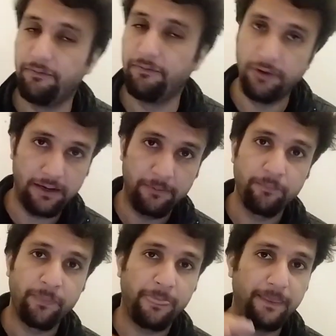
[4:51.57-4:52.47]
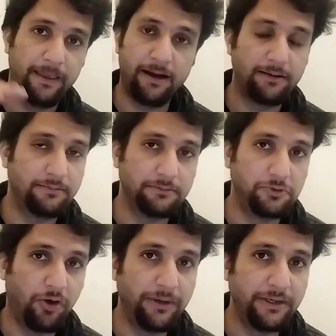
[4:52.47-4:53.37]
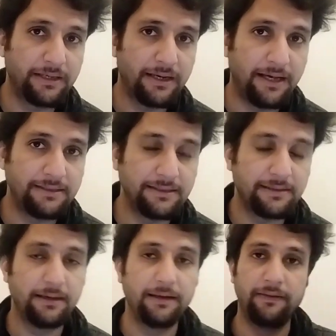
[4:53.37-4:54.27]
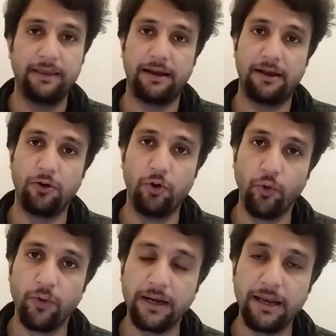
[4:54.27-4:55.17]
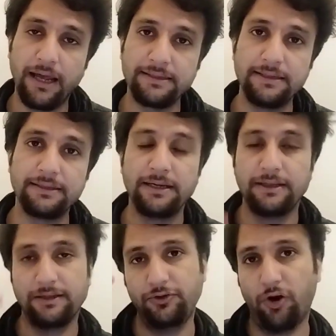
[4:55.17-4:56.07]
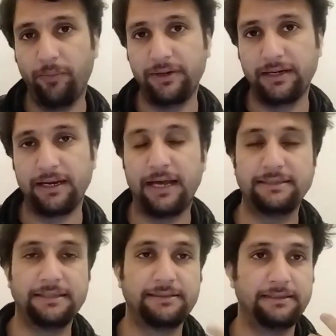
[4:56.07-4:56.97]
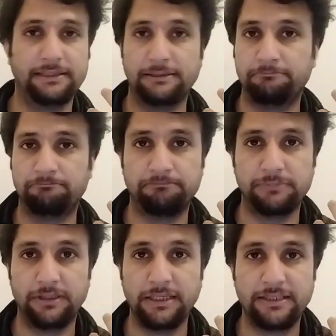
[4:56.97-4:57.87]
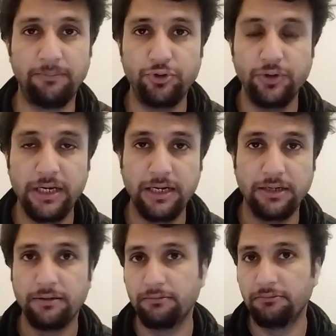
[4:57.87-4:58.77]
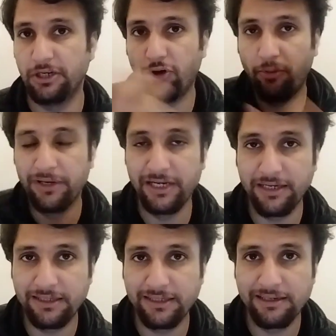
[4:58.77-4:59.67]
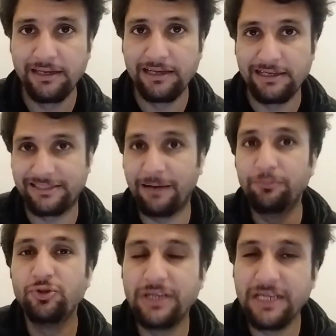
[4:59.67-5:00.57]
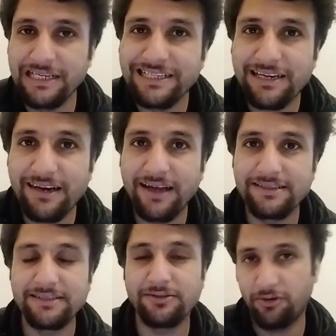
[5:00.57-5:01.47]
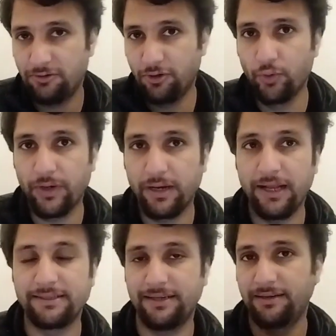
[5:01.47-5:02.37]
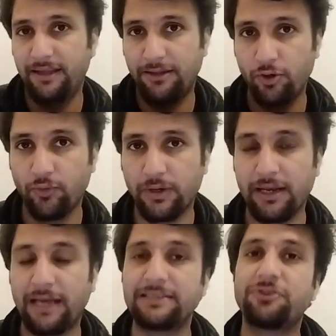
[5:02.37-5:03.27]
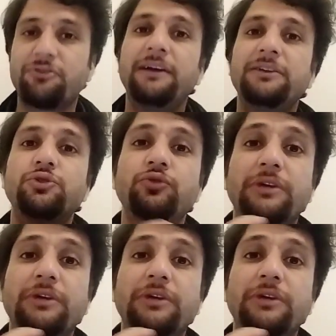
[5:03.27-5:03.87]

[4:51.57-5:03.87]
where there are dominant classes, there are lower classes. The dominant classes, they dominate the subjugated classes or the lower classes, and then the lower class tries to